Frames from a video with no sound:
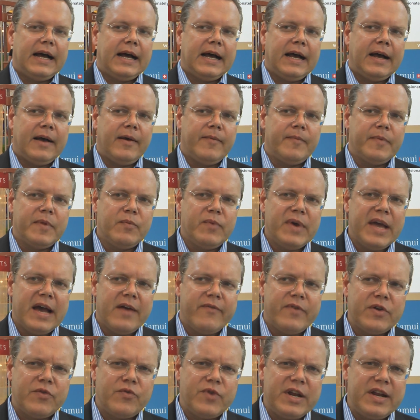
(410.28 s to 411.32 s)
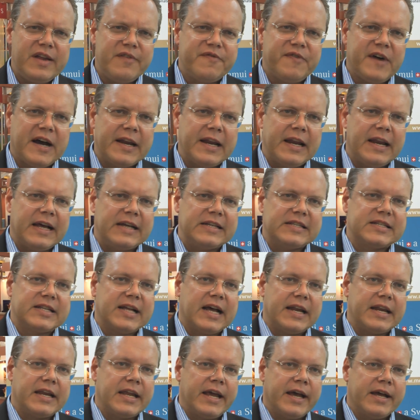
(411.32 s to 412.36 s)
Um, we haven't really finalised
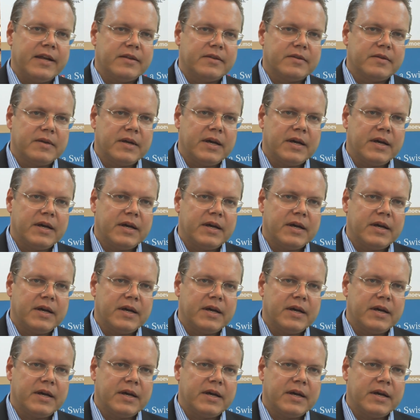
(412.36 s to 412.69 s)
that yet.